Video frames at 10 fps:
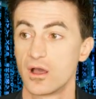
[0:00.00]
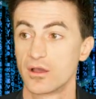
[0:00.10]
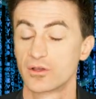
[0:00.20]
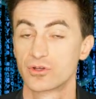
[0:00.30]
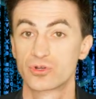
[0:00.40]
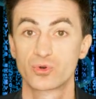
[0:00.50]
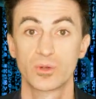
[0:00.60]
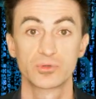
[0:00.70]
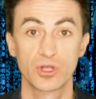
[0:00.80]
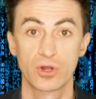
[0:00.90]

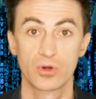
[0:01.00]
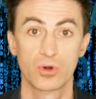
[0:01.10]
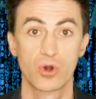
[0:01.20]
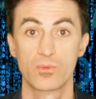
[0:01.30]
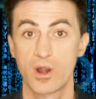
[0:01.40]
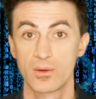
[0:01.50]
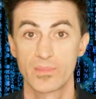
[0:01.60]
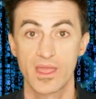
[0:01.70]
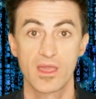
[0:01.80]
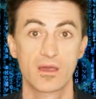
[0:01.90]
Crypto, Omar
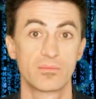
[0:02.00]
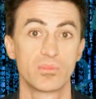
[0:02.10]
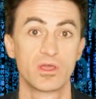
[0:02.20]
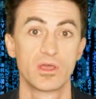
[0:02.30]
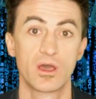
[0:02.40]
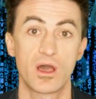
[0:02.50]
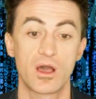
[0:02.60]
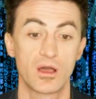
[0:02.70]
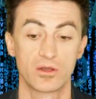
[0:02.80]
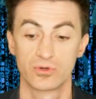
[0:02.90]
Bam,
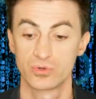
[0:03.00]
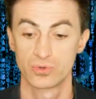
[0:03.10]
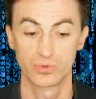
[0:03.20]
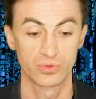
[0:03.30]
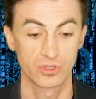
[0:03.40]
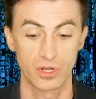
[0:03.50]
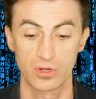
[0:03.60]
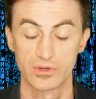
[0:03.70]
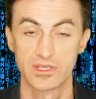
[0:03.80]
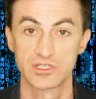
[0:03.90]
who
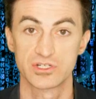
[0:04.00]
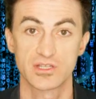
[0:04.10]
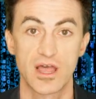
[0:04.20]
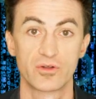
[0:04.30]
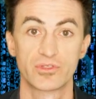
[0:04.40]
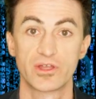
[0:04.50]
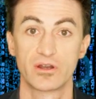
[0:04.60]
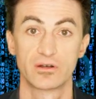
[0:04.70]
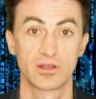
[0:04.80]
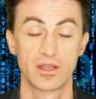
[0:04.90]
is just out
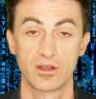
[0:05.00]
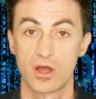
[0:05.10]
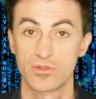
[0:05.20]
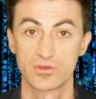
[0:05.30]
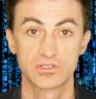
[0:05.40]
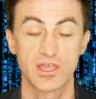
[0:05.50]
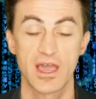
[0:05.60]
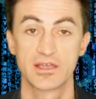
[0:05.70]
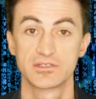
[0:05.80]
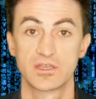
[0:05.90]
there, and all those
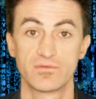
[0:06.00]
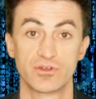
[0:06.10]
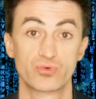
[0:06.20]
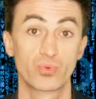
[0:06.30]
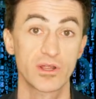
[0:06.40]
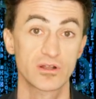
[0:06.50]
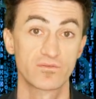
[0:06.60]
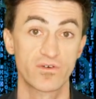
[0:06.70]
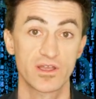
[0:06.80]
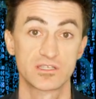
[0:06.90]
guys giving great
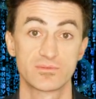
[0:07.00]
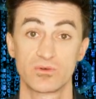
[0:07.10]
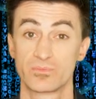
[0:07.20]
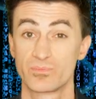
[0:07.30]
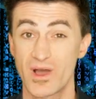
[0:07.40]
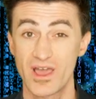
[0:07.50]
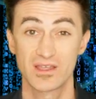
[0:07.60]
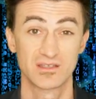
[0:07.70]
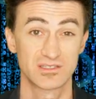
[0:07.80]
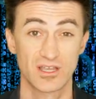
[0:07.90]
advice about buying and
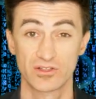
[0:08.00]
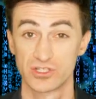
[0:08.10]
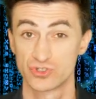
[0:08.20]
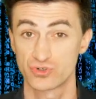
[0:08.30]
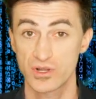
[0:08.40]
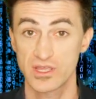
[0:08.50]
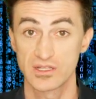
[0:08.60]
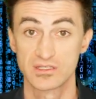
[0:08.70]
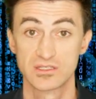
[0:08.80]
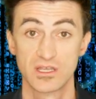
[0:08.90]
selling
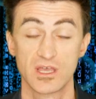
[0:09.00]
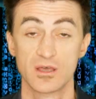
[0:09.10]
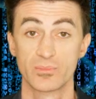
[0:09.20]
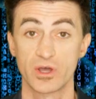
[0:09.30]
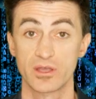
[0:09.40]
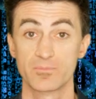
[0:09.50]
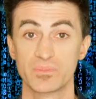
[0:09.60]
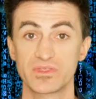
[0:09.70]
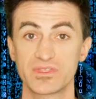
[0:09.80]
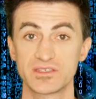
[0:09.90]
trades. But
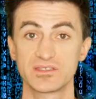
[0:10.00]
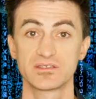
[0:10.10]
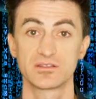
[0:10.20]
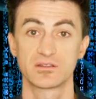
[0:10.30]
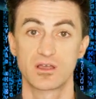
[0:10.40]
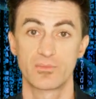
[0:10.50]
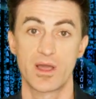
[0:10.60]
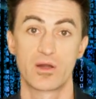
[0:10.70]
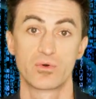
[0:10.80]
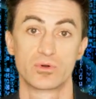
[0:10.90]
this isn't
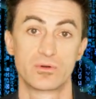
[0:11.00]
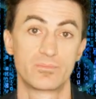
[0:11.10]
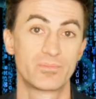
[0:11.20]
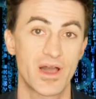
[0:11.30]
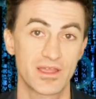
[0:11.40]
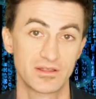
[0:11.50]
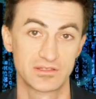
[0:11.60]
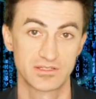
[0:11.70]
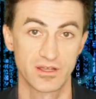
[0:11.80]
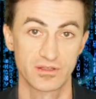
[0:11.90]
about buying and
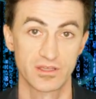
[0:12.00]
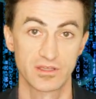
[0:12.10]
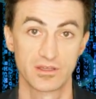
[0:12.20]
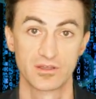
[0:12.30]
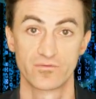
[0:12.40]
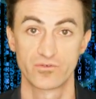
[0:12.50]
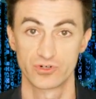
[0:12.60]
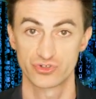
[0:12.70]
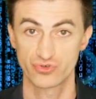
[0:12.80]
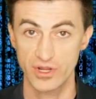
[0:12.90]
selling for
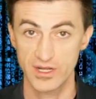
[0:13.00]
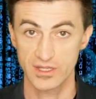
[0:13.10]
trading.